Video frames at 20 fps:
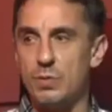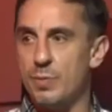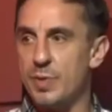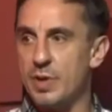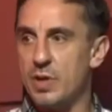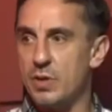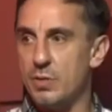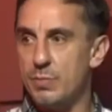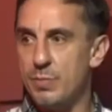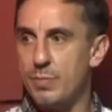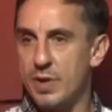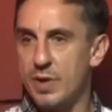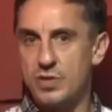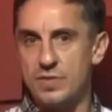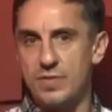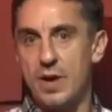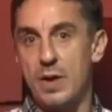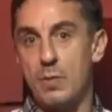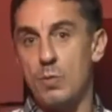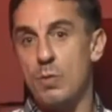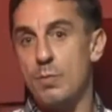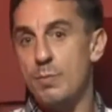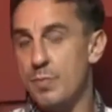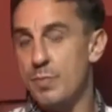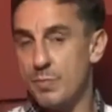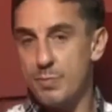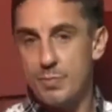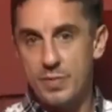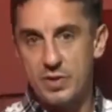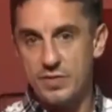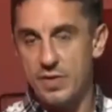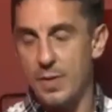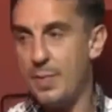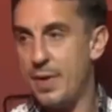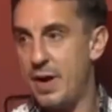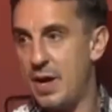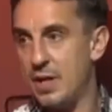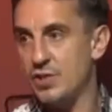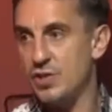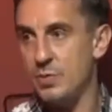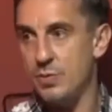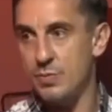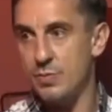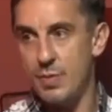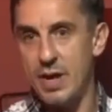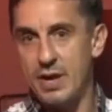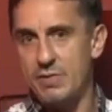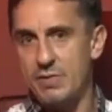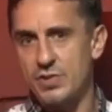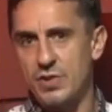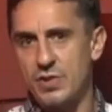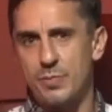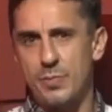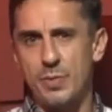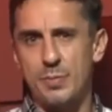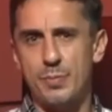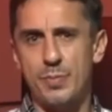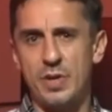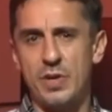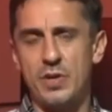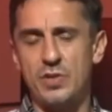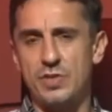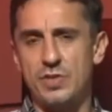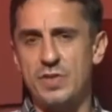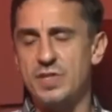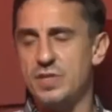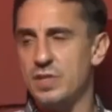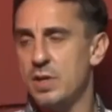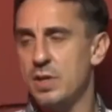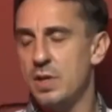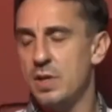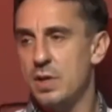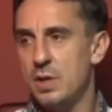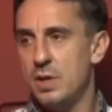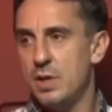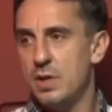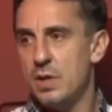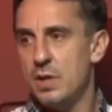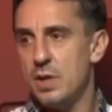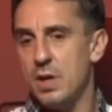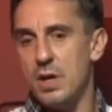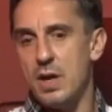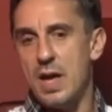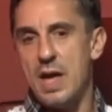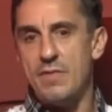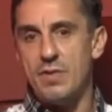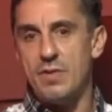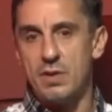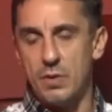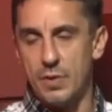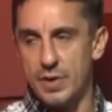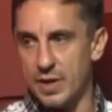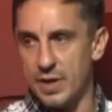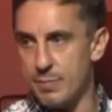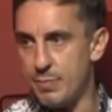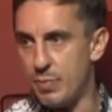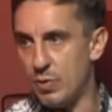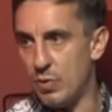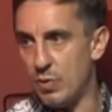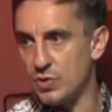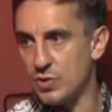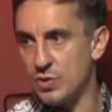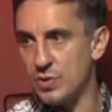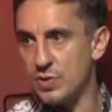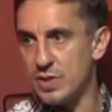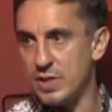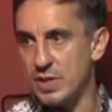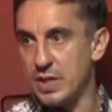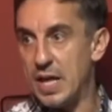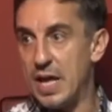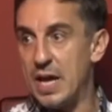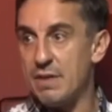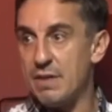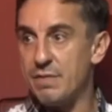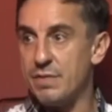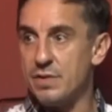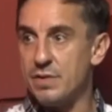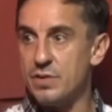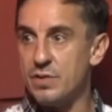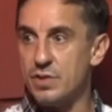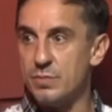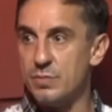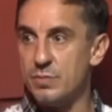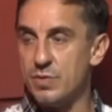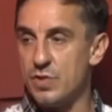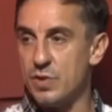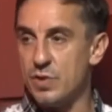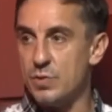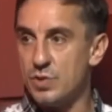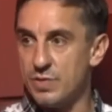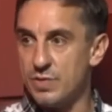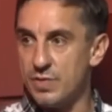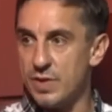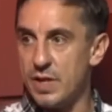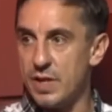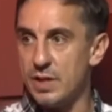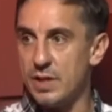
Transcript: will become because of our partnership with Microsoft, because of its ever-growing importance in life in terms of use of it.